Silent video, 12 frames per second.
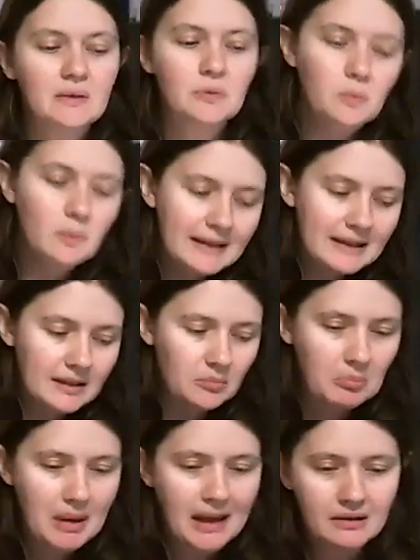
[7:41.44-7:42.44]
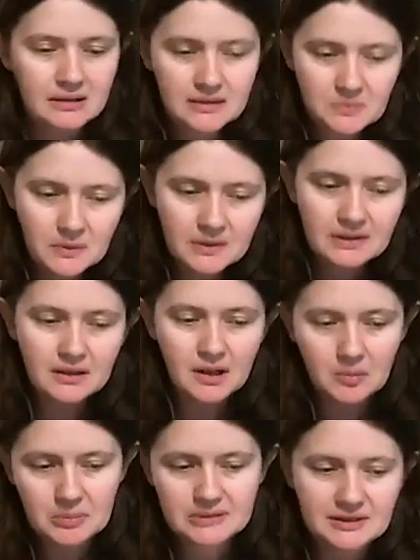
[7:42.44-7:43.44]
We can pair it with a
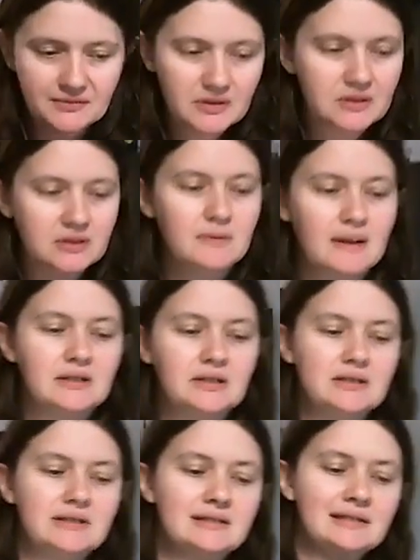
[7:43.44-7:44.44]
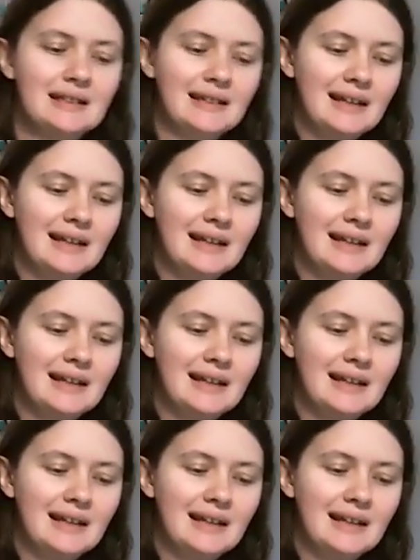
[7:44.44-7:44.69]
couple different directions.